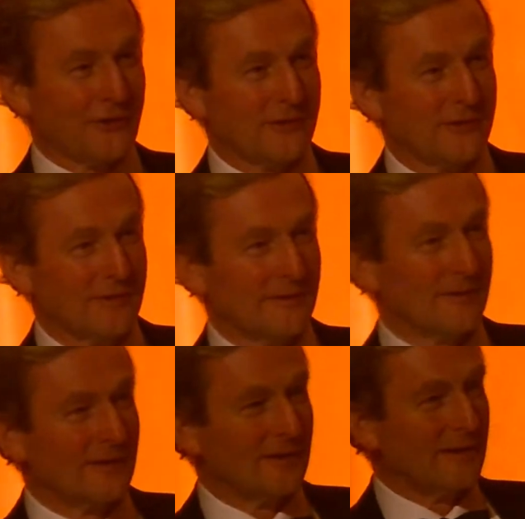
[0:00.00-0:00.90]

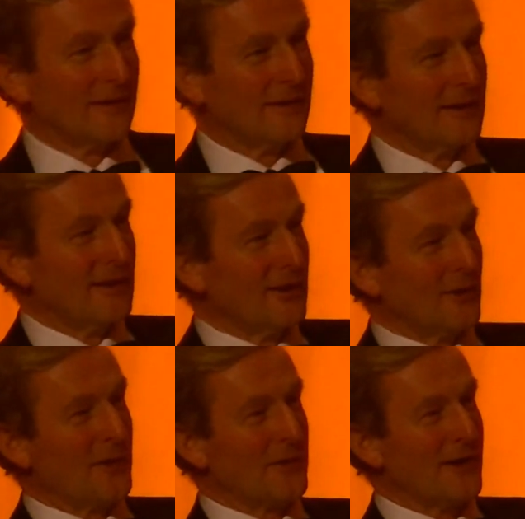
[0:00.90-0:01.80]

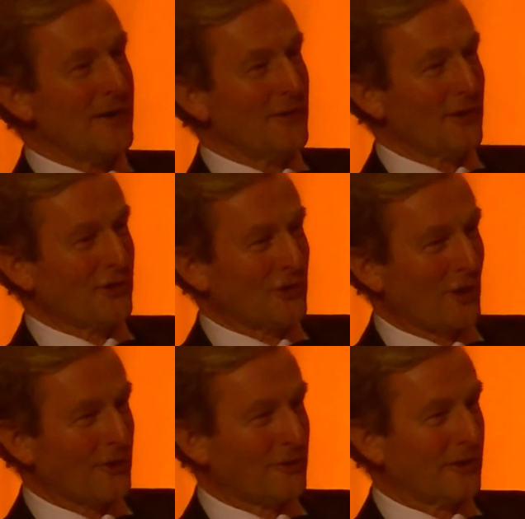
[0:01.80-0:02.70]
And they were on this
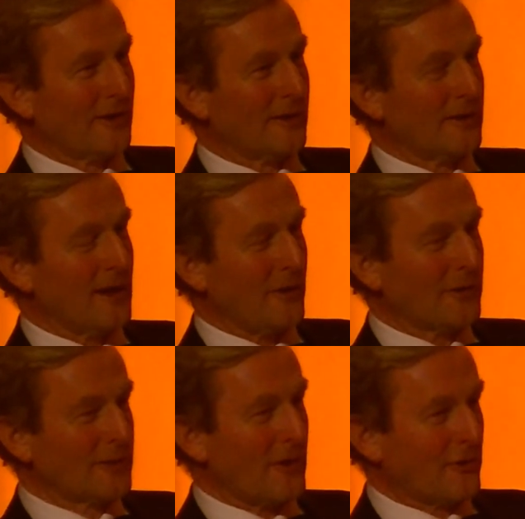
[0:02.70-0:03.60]
shirt, the neck
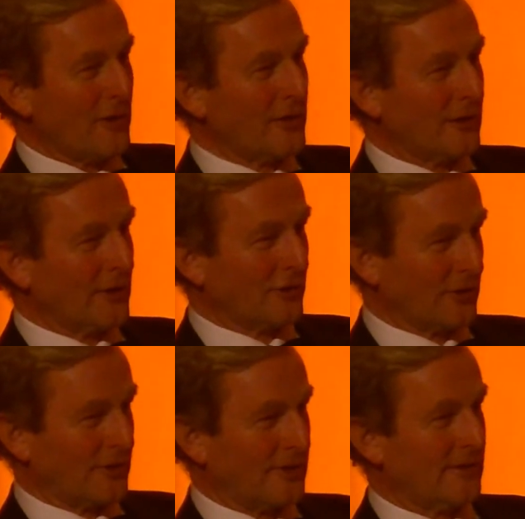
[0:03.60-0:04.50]
was about 20
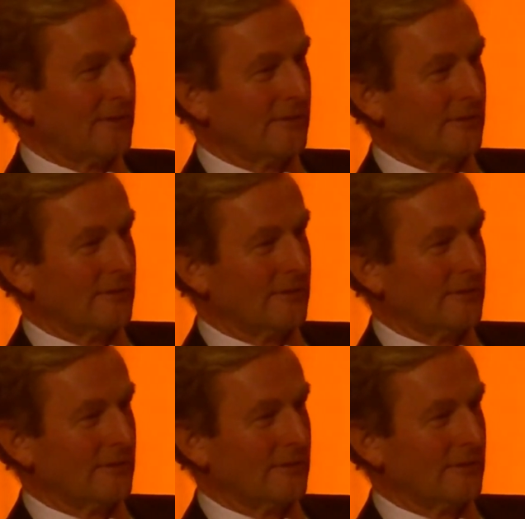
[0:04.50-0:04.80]
inches.